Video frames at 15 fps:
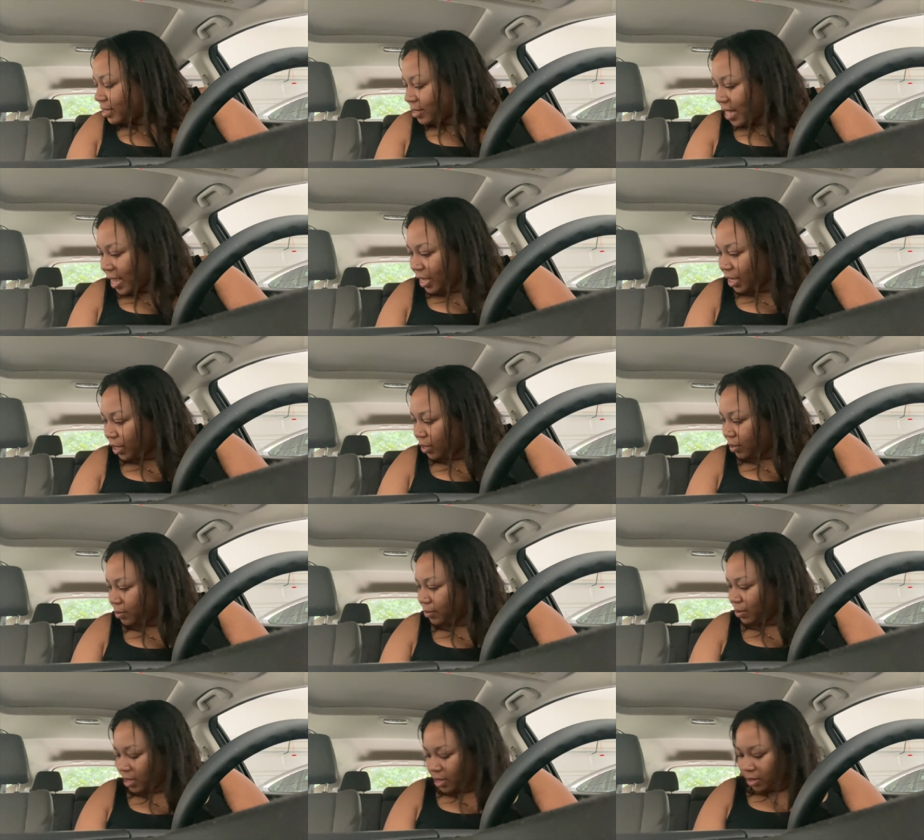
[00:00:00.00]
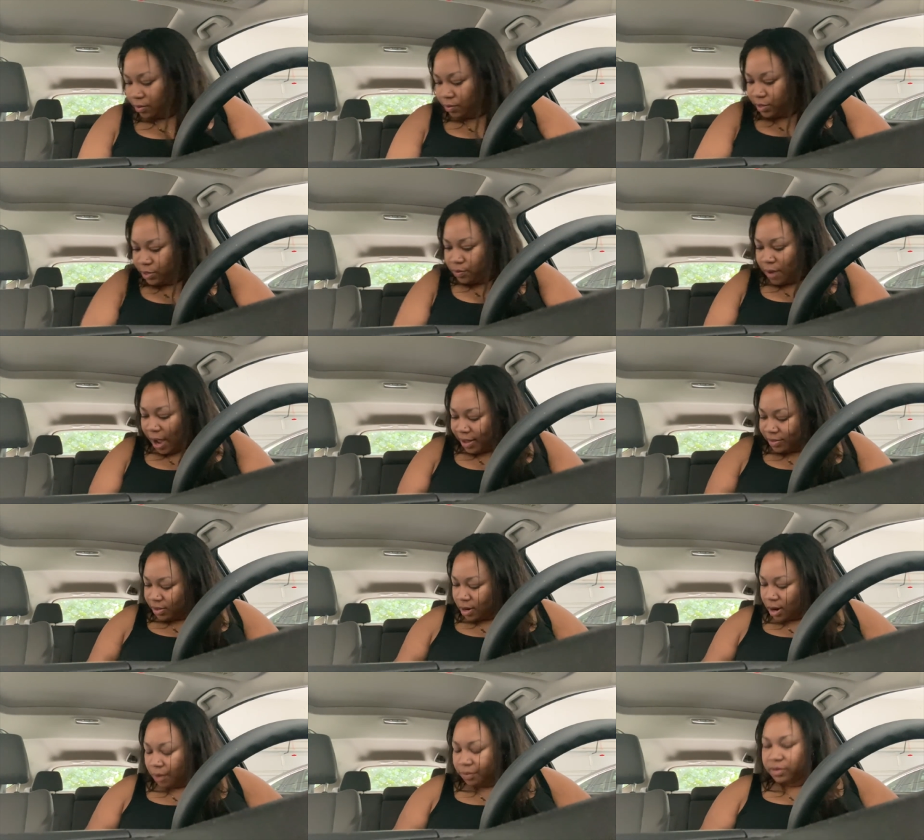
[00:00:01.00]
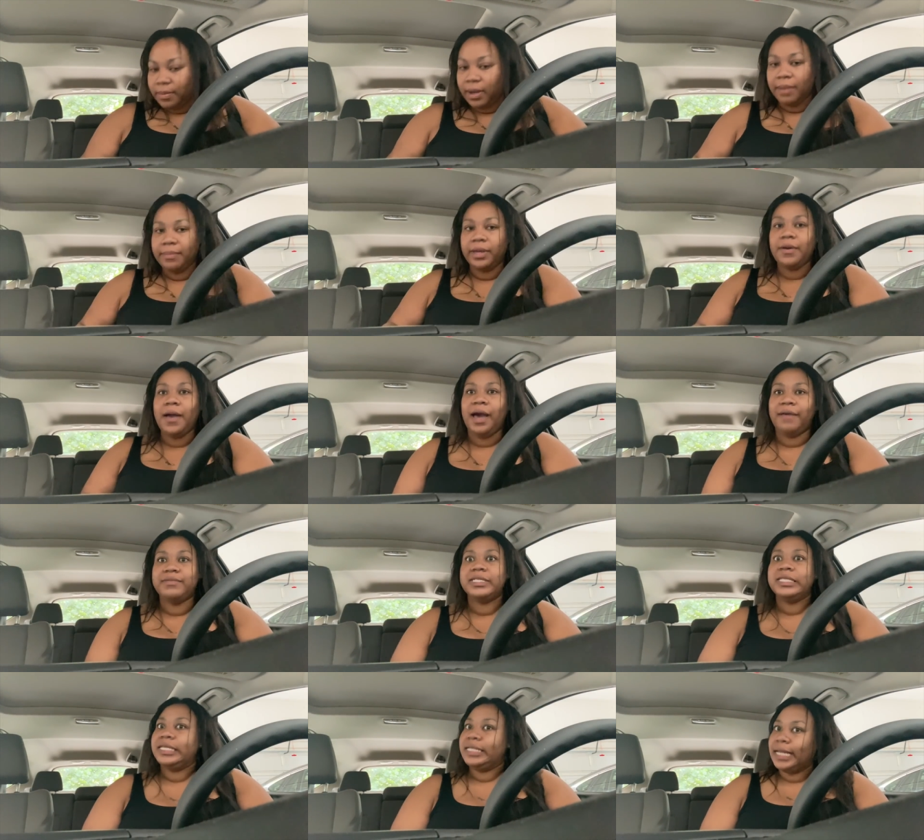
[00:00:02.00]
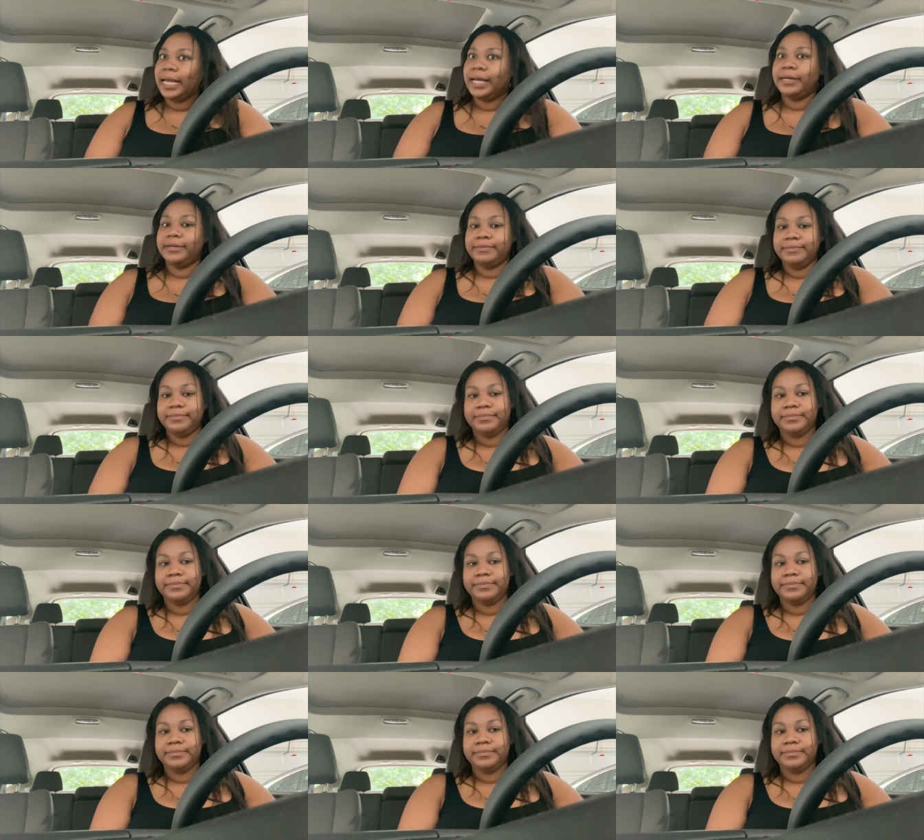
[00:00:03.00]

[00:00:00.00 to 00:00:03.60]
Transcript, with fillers: Thank you. When you ride in the car with mama, you have to sit down.